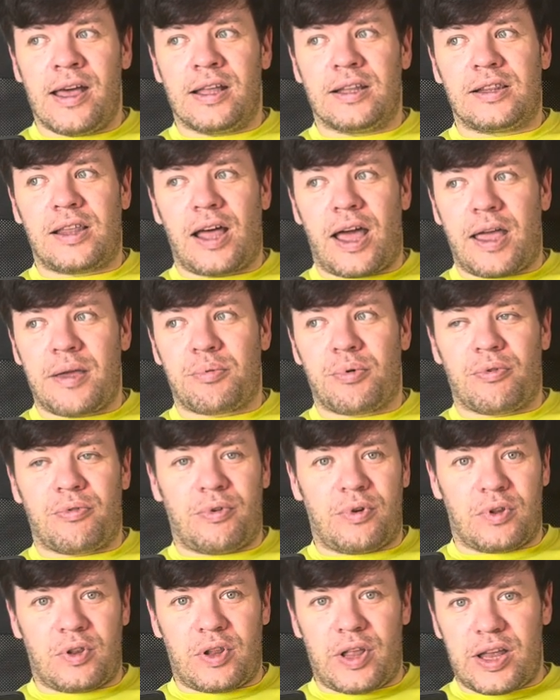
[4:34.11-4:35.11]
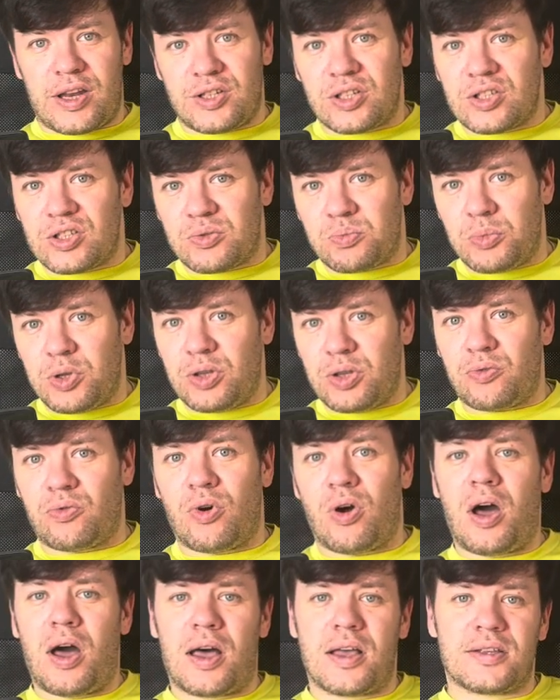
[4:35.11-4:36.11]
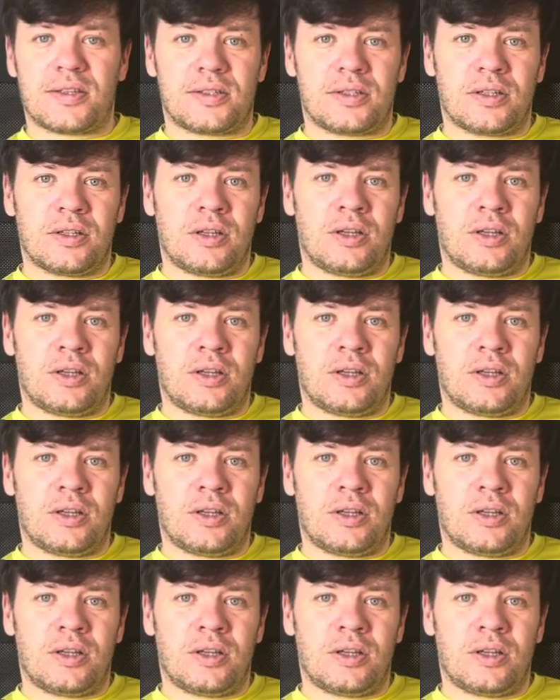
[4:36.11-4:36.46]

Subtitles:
type of relations mean for us,